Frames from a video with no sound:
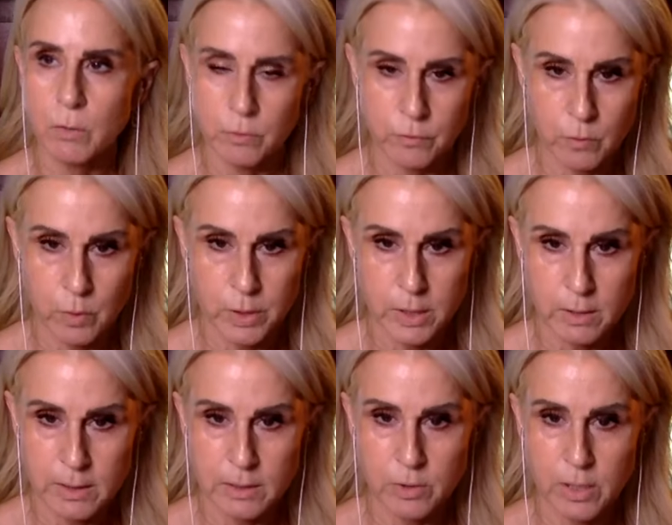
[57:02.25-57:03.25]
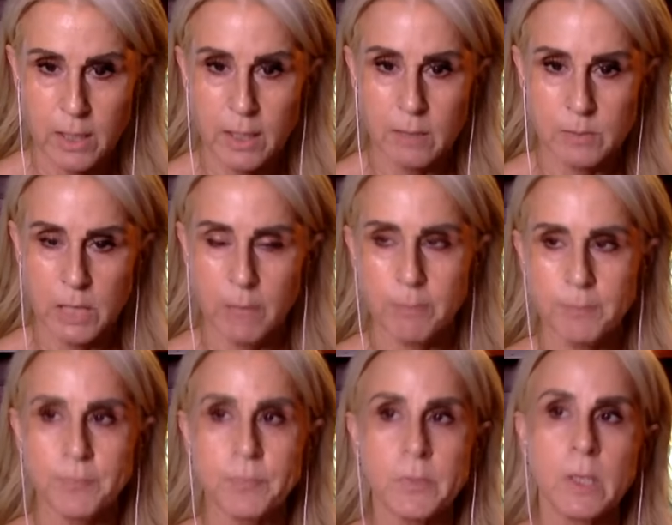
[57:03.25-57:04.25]
over 40 on the internet, it comes up.
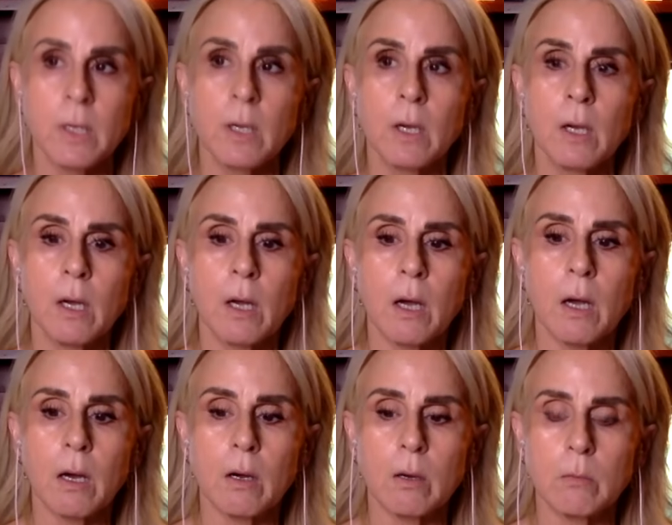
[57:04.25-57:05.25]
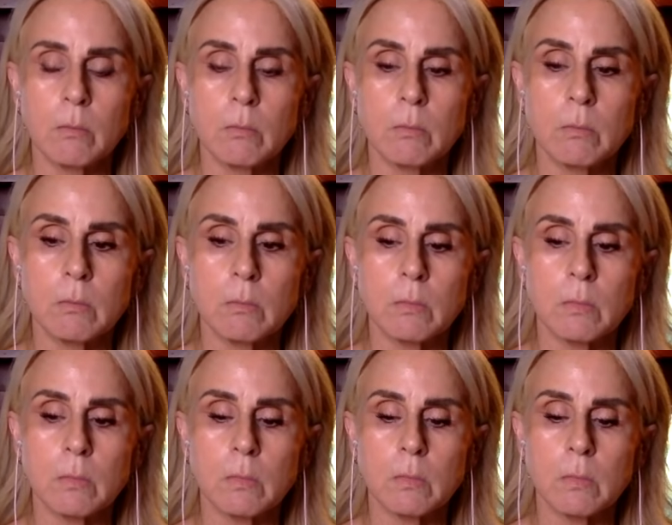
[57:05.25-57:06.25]
And
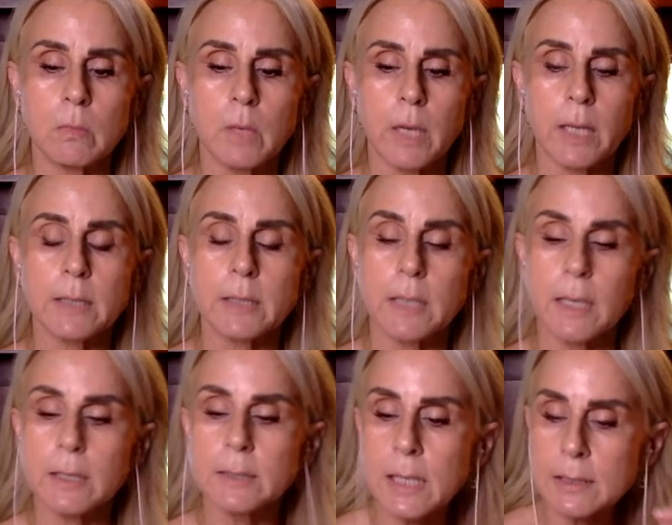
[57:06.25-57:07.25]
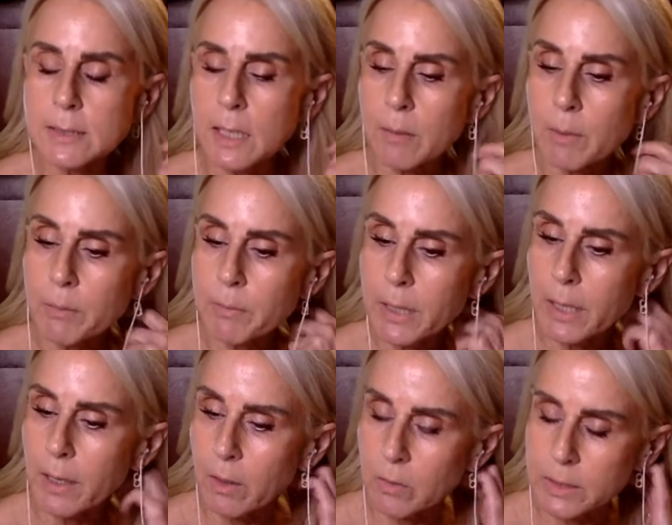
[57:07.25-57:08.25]
it does come up
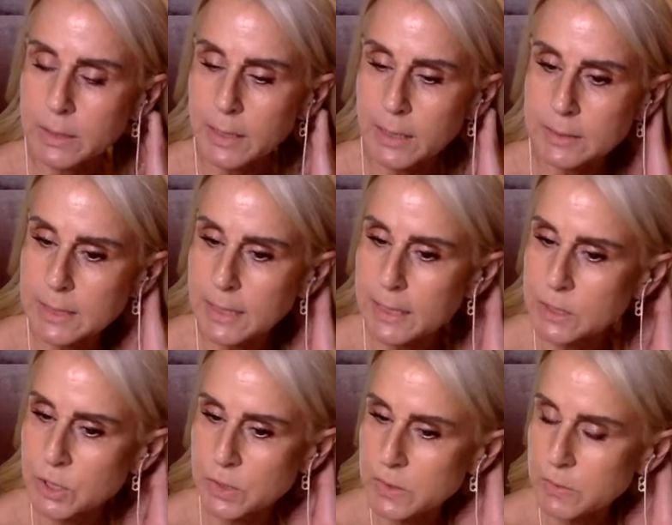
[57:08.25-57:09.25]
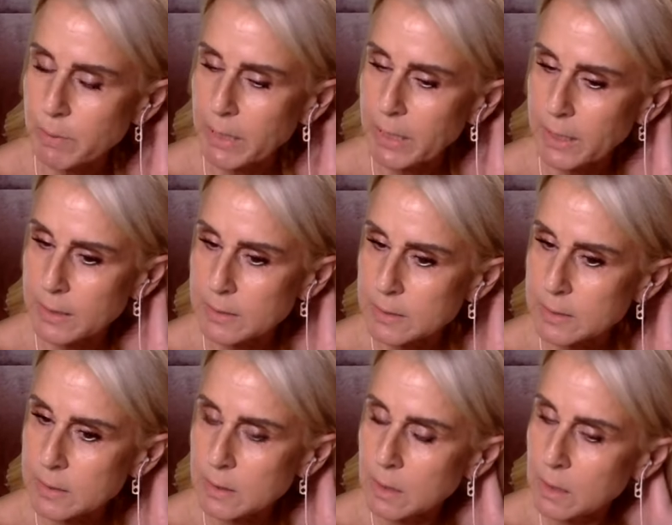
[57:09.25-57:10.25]
now in the anti-aging
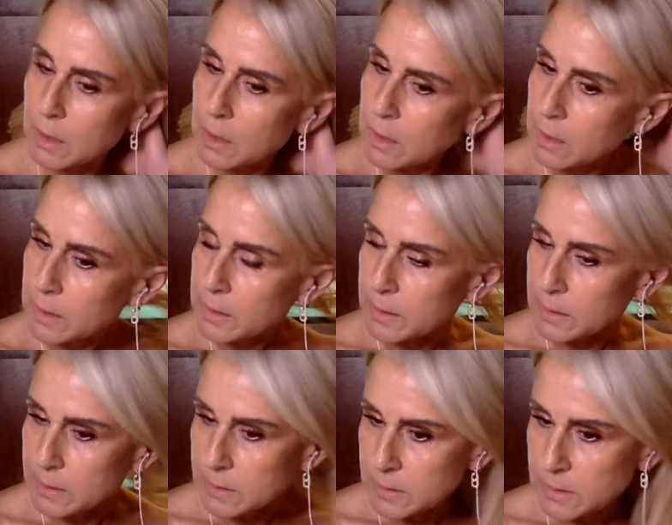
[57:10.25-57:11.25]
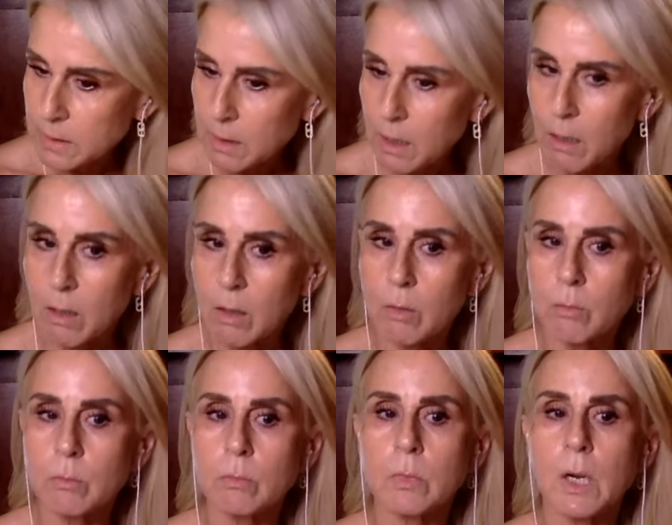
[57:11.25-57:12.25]
space, is
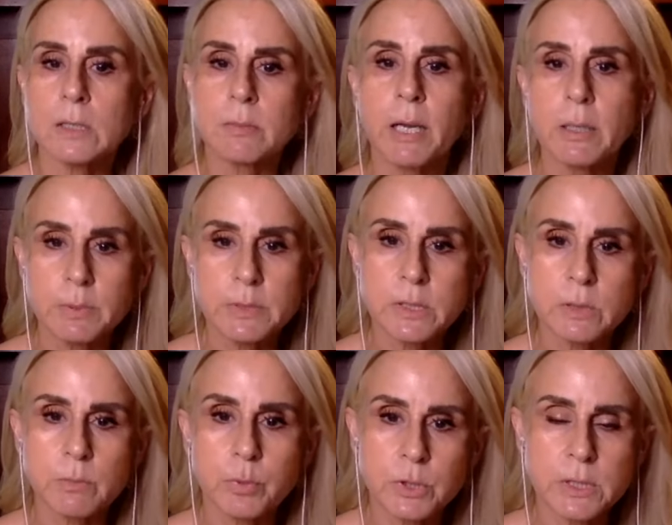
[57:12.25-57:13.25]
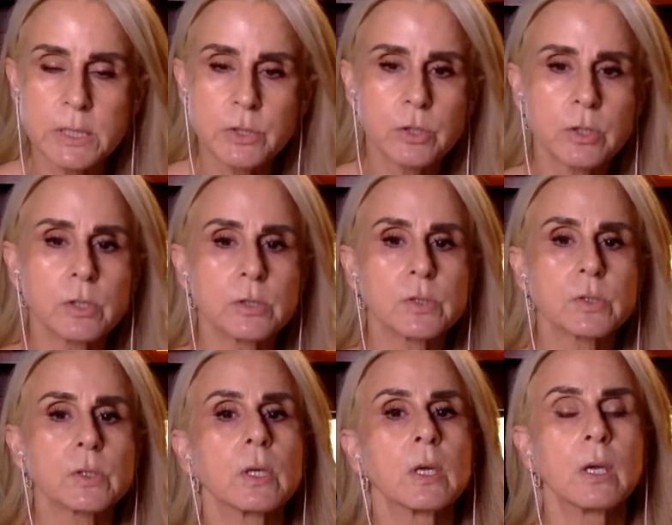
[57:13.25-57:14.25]
cosmetic procedures,